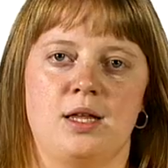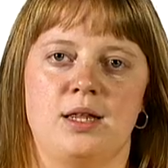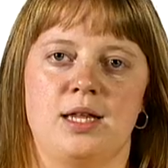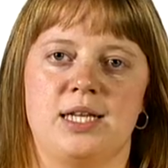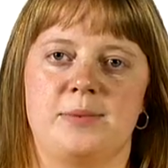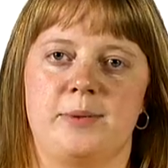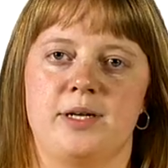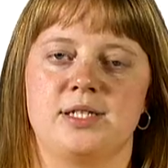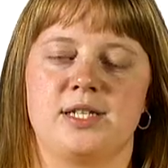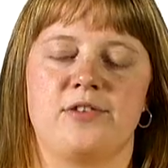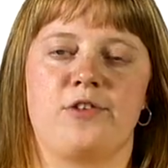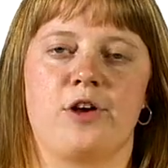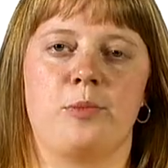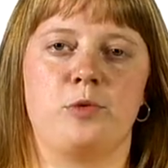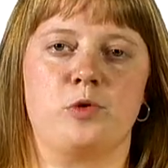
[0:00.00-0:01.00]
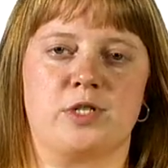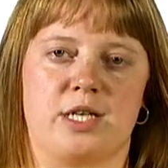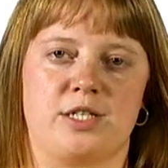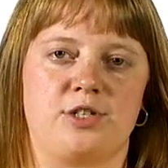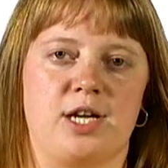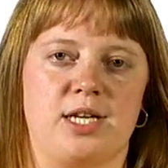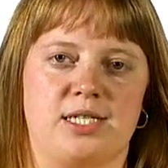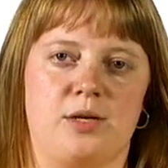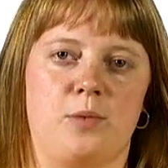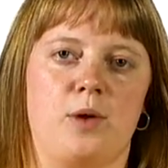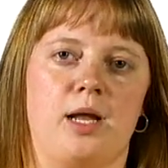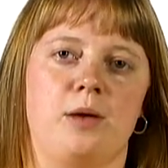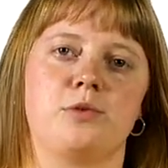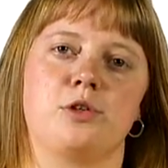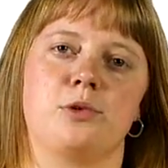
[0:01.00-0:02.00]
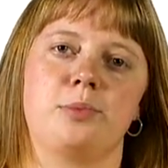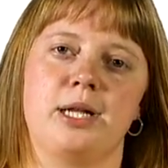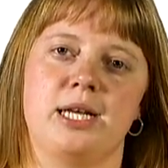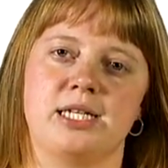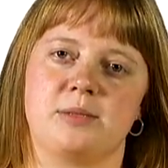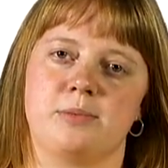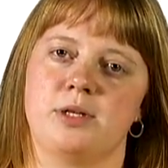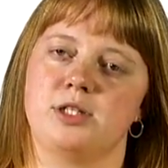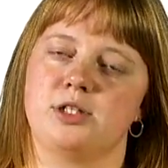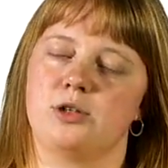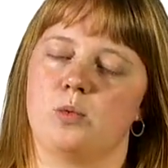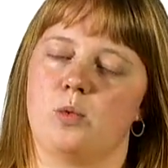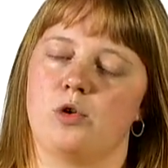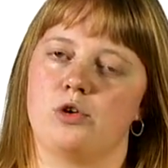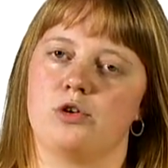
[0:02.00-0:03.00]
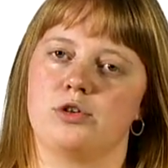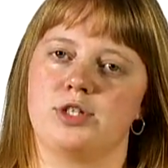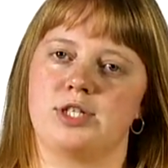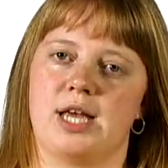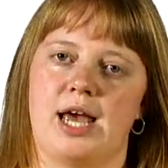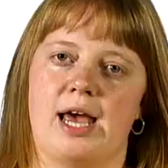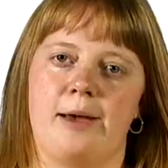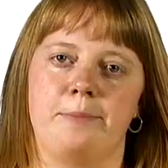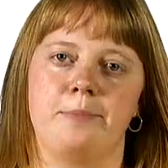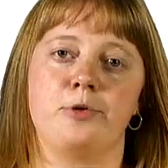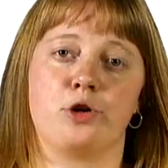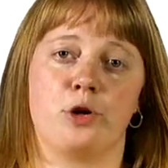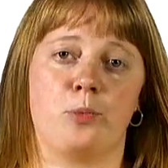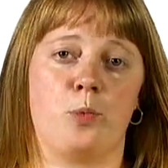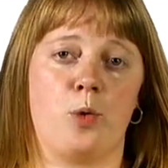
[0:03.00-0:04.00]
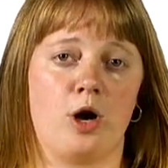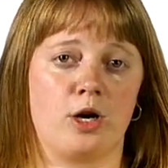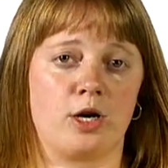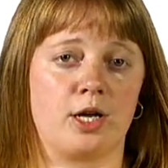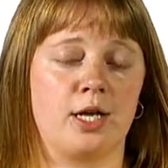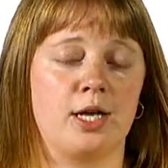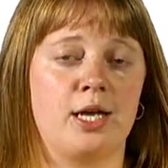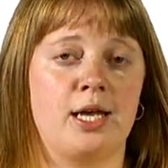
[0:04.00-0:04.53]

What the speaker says: The experience I found most interesting while I was on placement was group work.